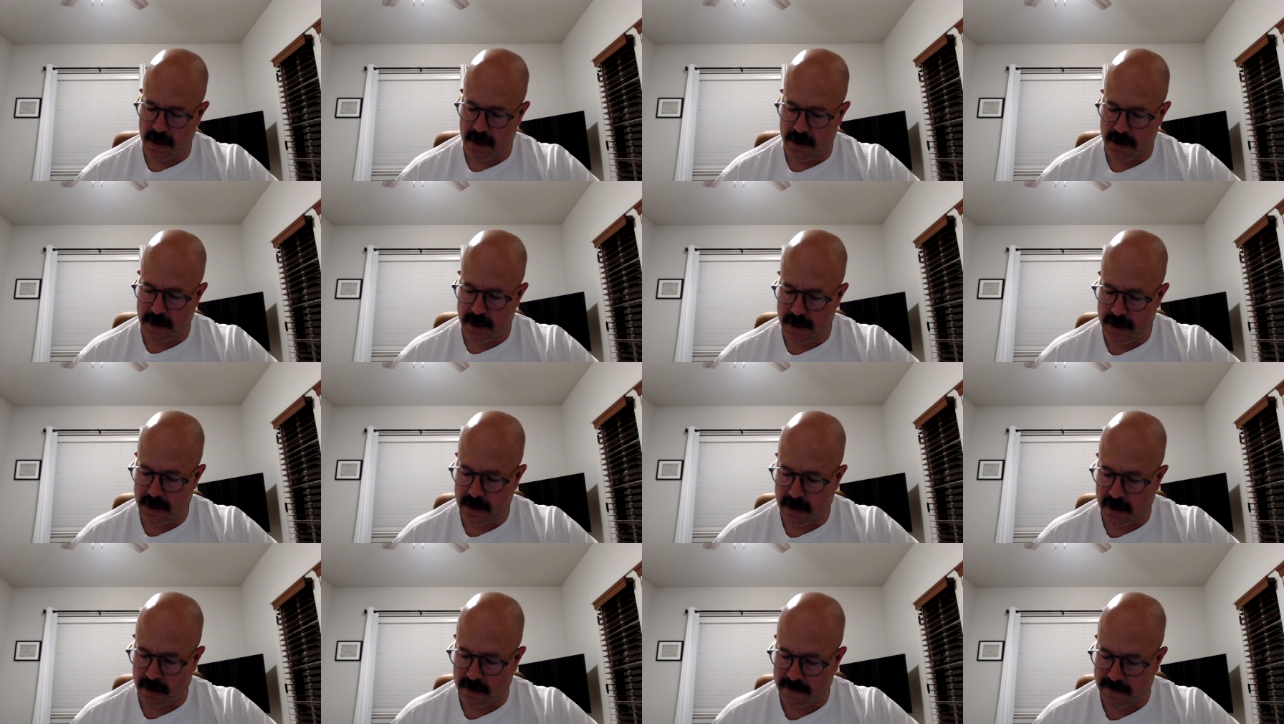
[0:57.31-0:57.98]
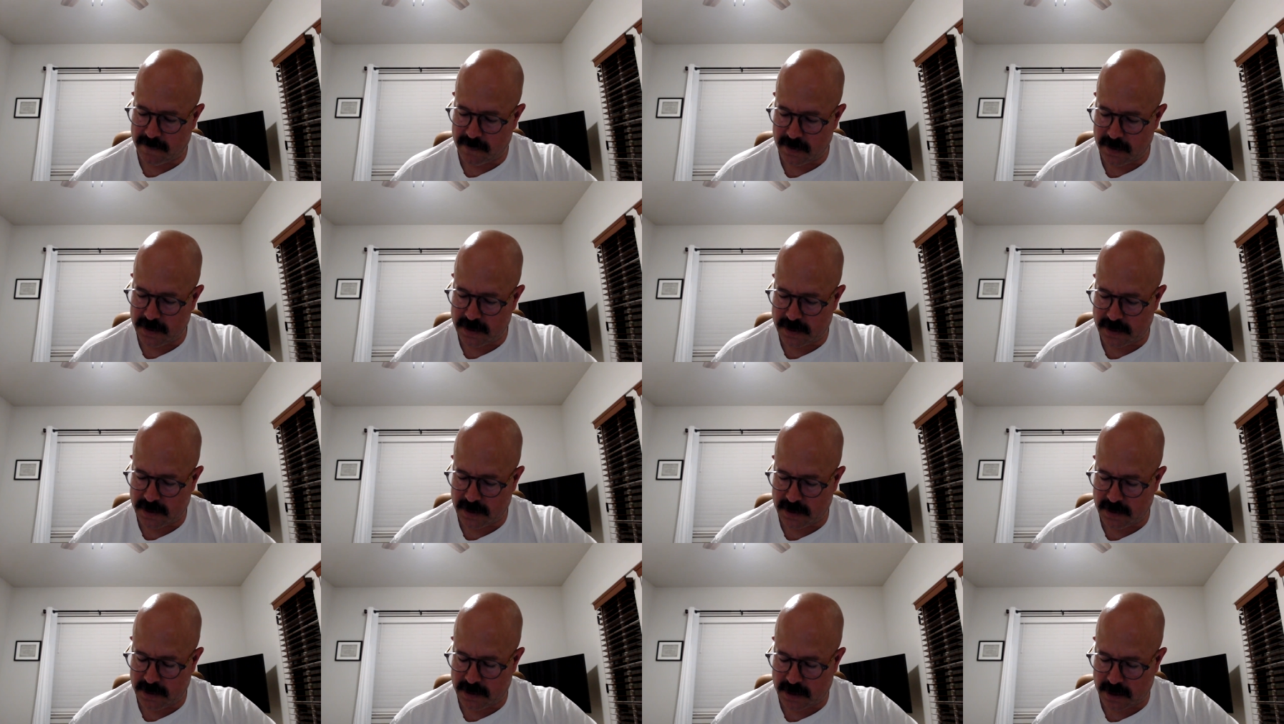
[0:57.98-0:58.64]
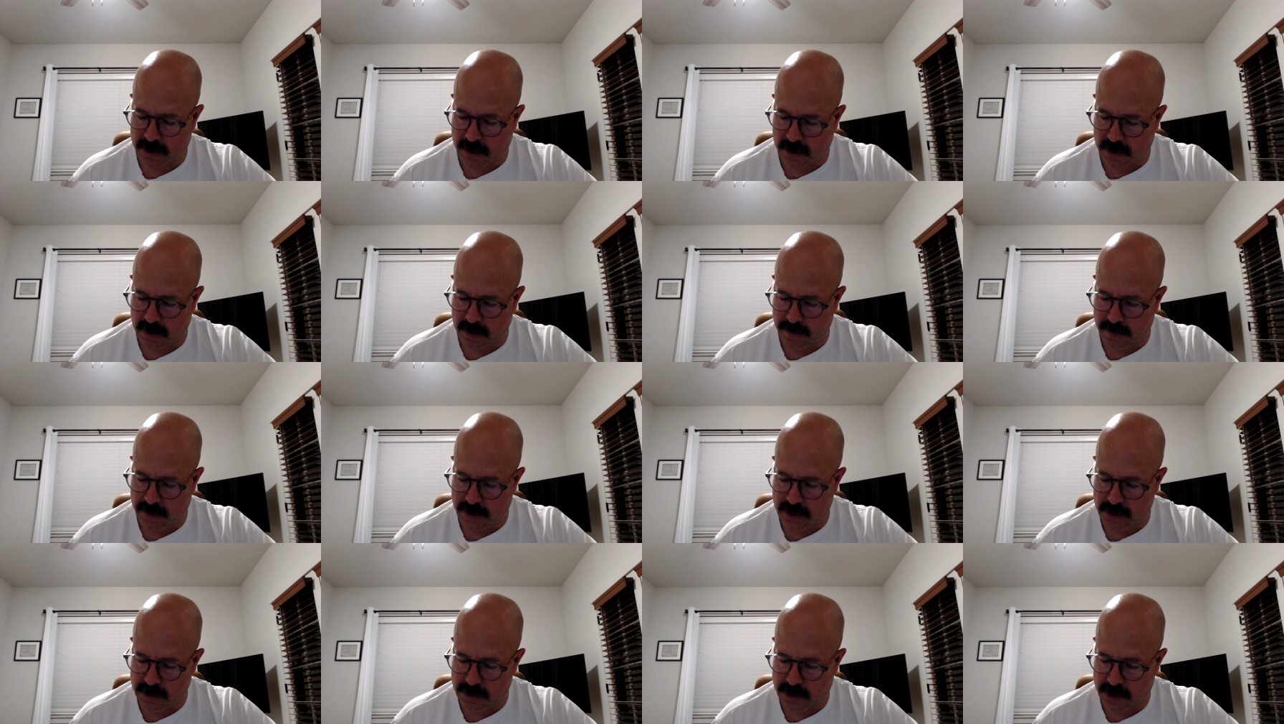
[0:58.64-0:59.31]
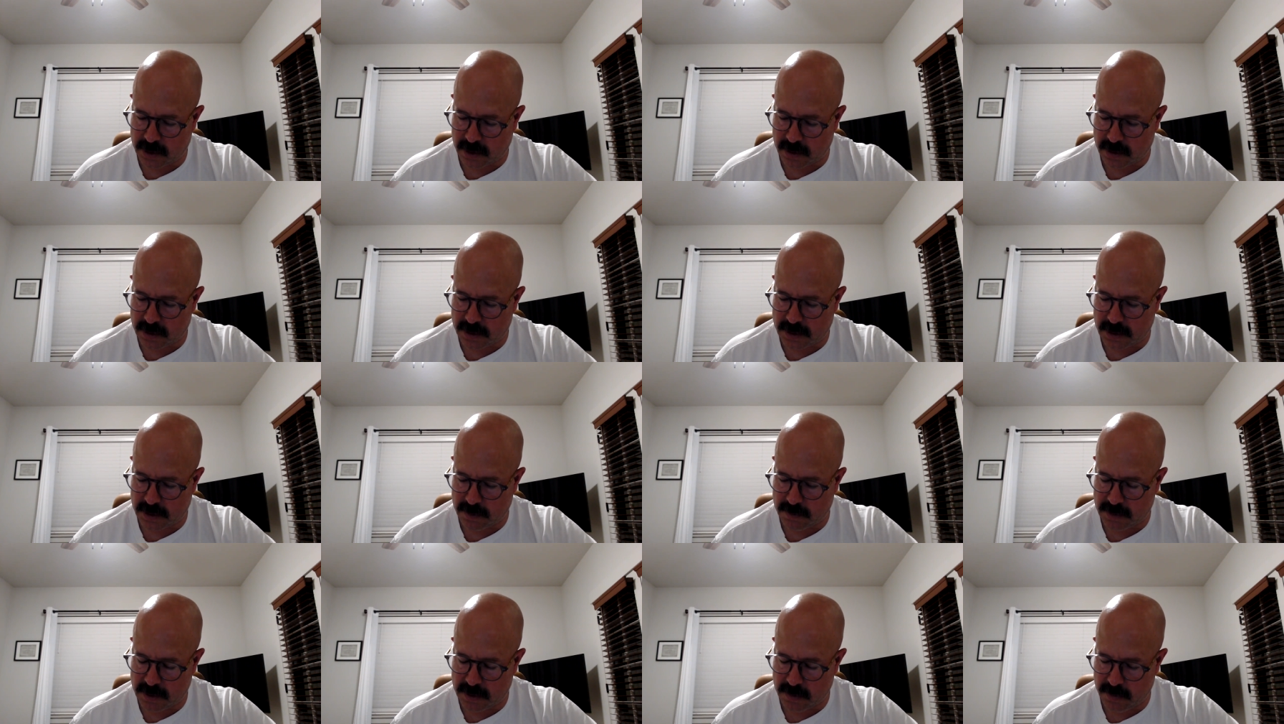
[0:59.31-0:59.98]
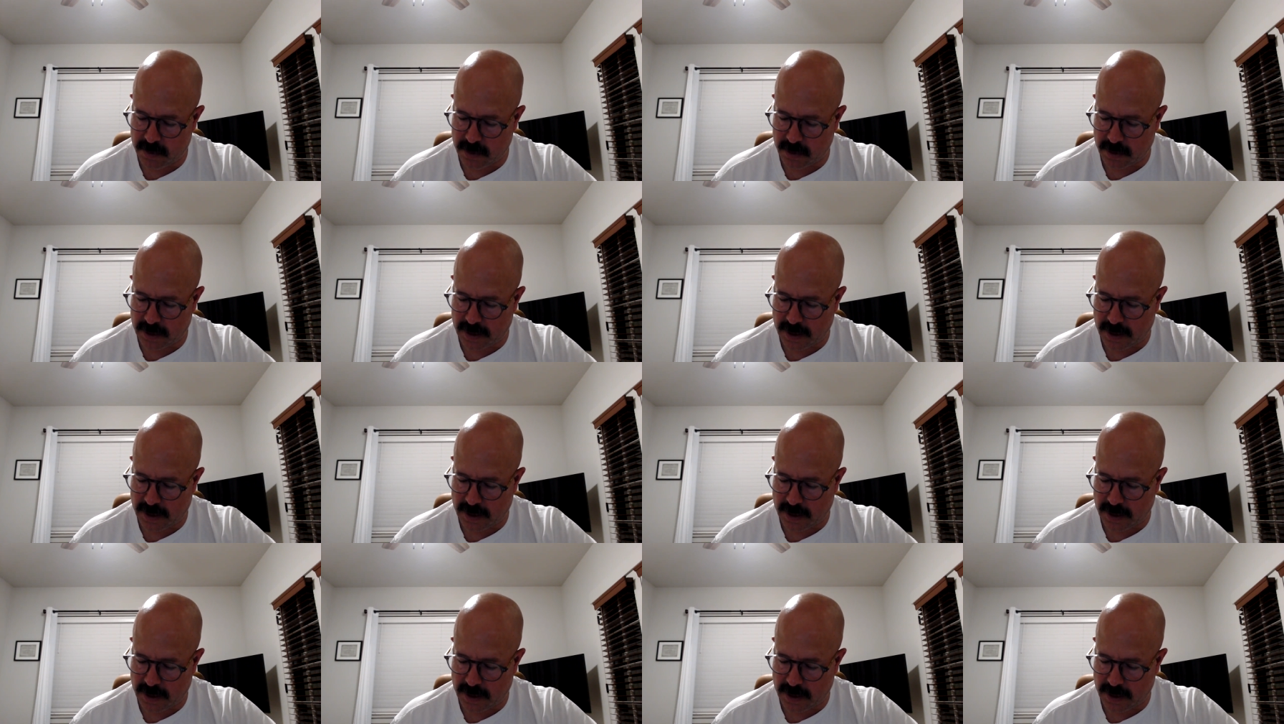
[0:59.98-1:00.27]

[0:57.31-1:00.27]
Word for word: And he called for his son Solomon and charged him to build a